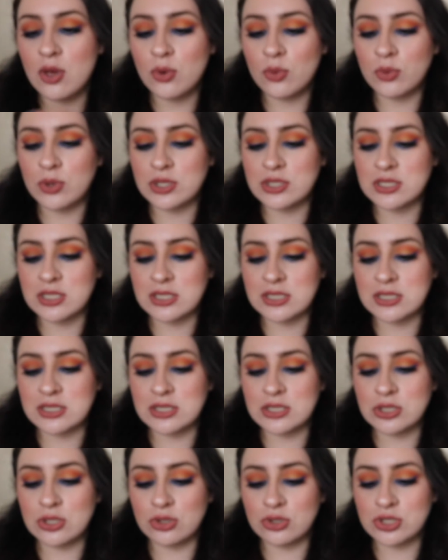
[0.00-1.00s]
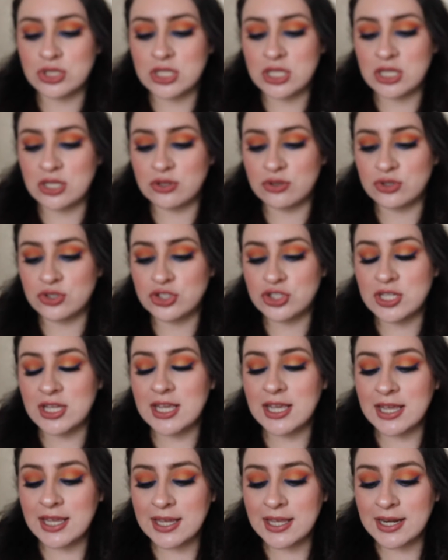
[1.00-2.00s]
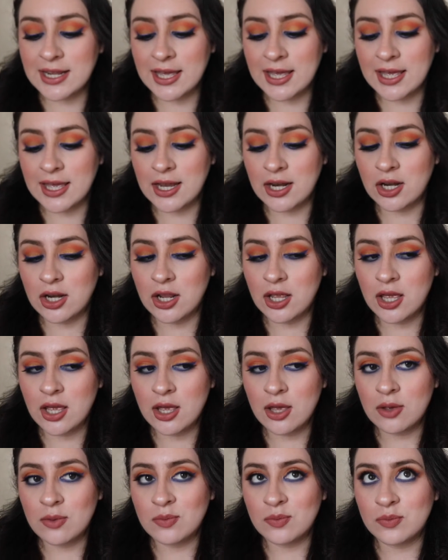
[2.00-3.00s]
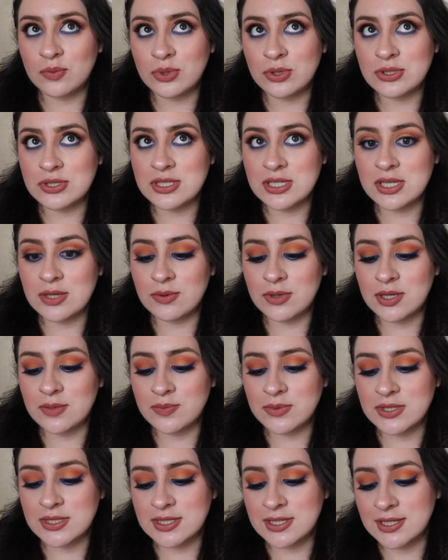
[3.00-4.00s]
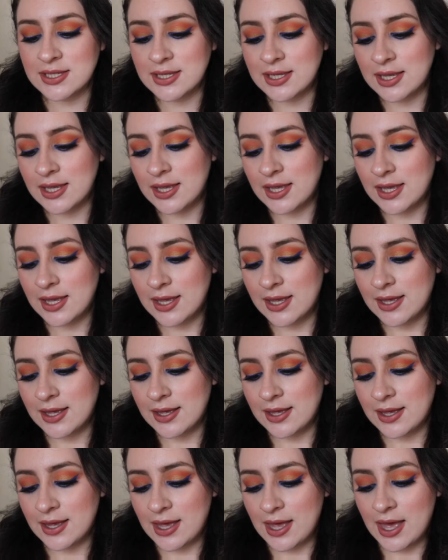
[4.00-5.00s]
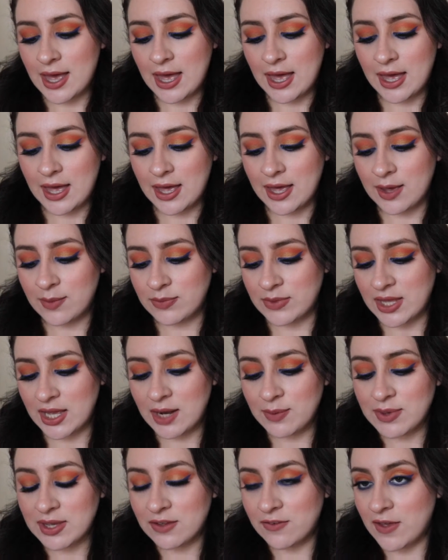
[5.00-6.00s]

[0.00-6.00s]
which is Notino Shade and Pussy Whipped. I'm not a big